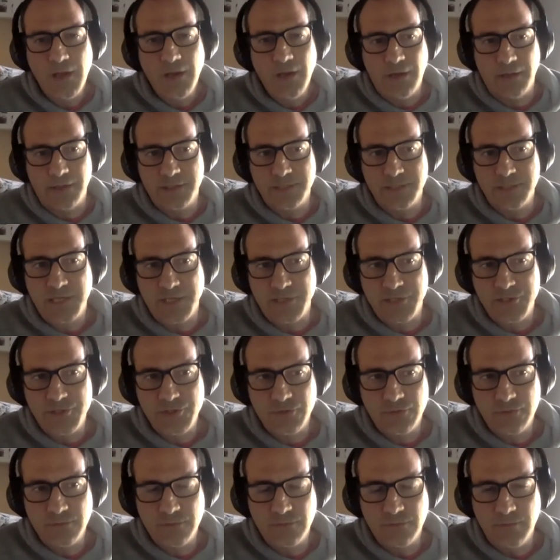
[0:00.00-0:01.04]

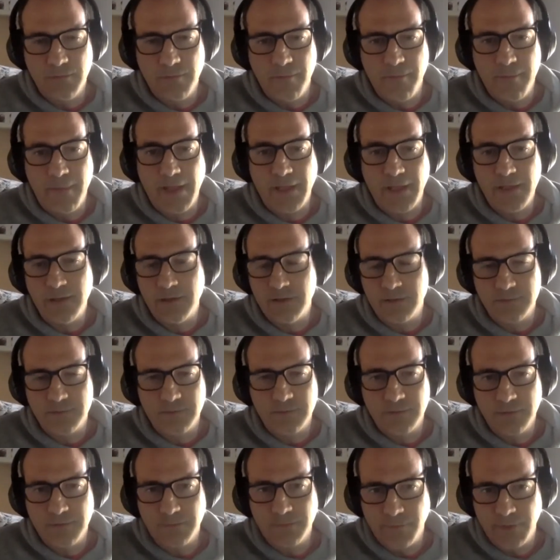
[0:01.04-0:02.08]
legislation may
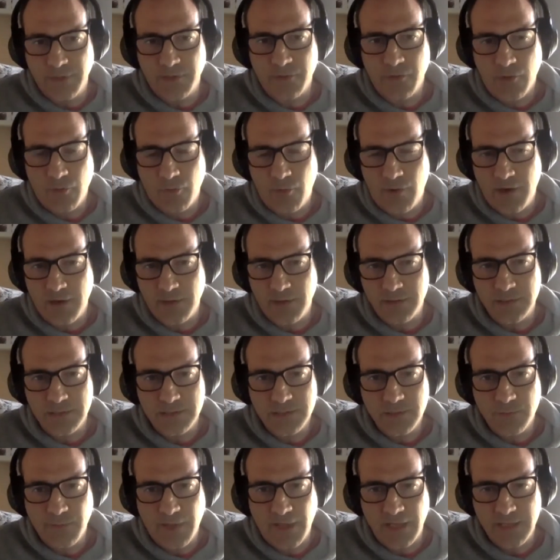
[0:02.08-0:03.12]
and be required in
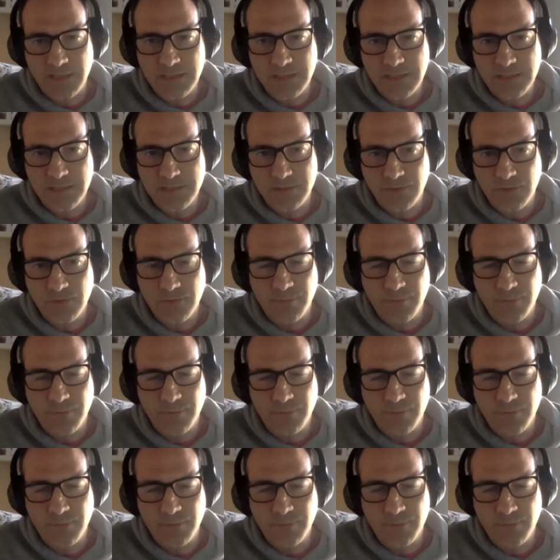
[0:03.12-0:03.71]
some cases. You know,